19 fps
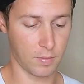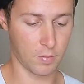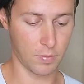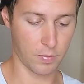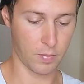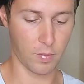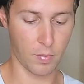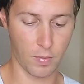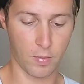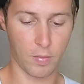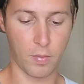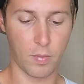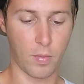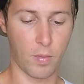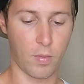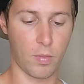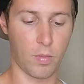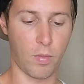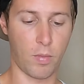
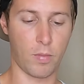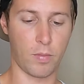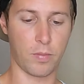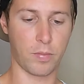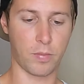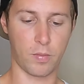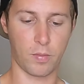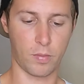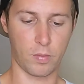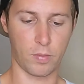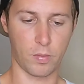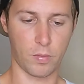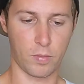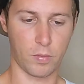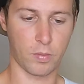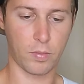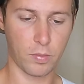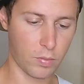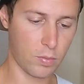
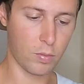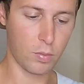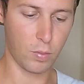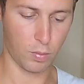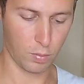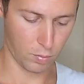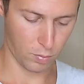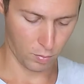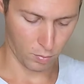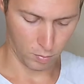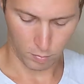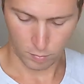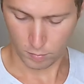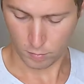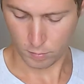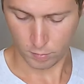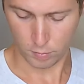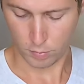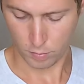
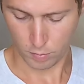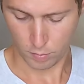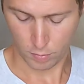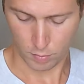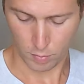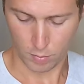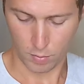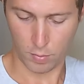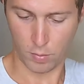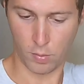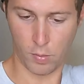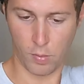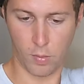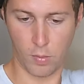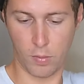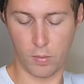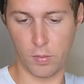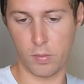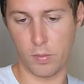
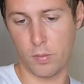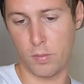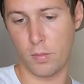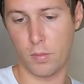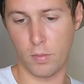No one is speaking in this clip.